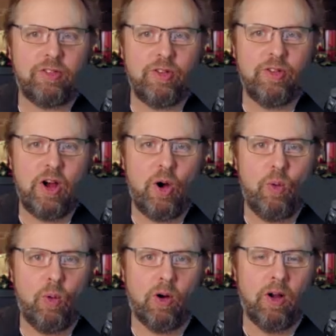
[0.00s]
As you
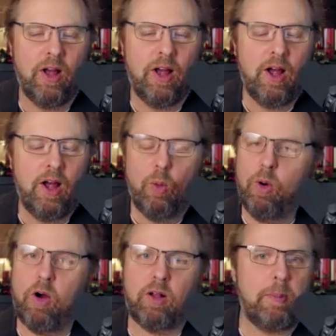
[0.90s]
know, we're
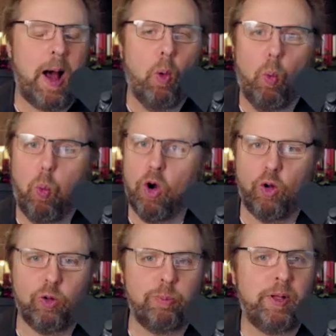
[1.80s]
we're all about
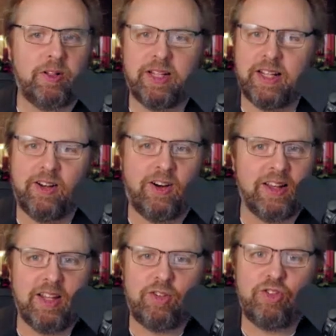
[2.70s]
world building
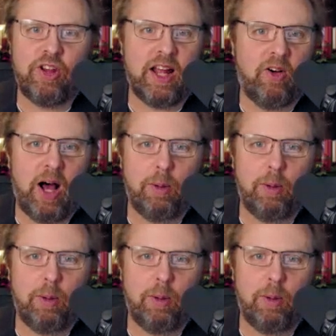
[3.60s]
on this channel,